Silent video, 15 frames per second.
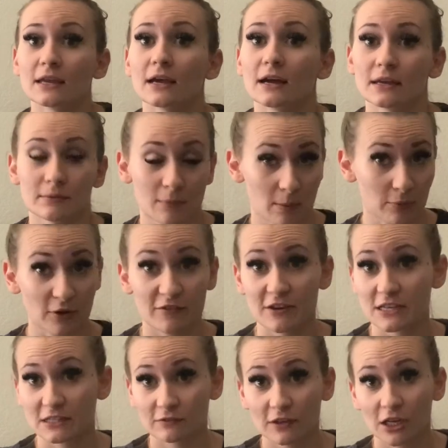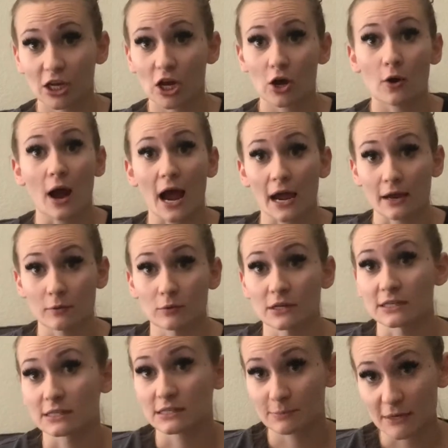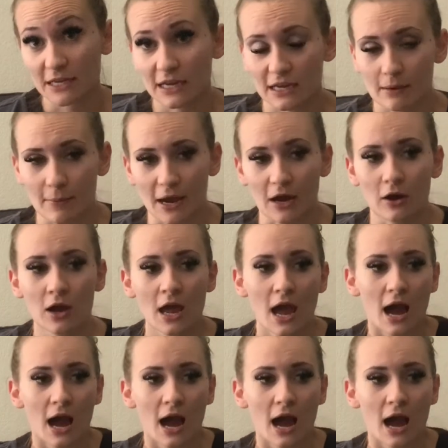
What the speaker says: in my previous video I was speaking about,